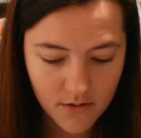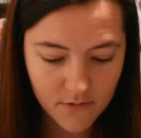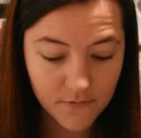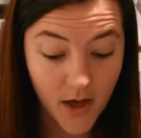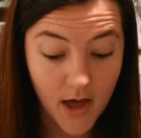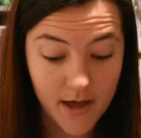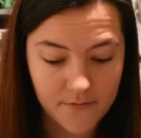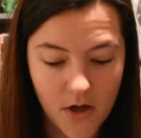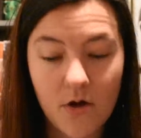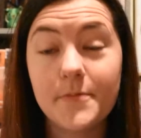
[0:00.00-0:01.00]

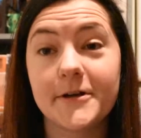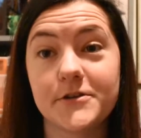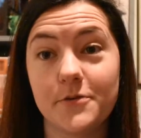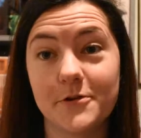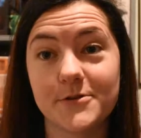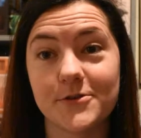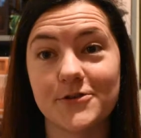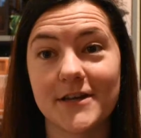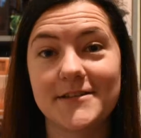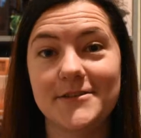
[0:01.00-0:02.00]
5, all booktubers are
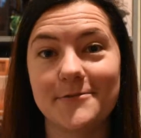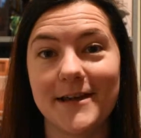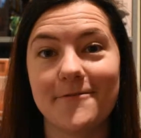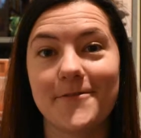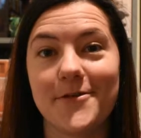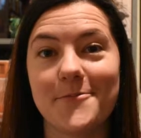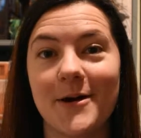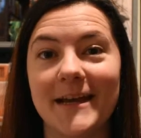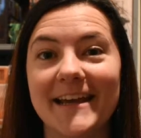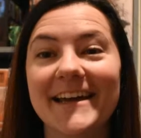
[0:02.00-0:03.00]
just doing it for the
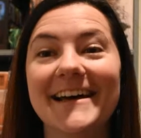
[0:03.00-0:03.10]
money.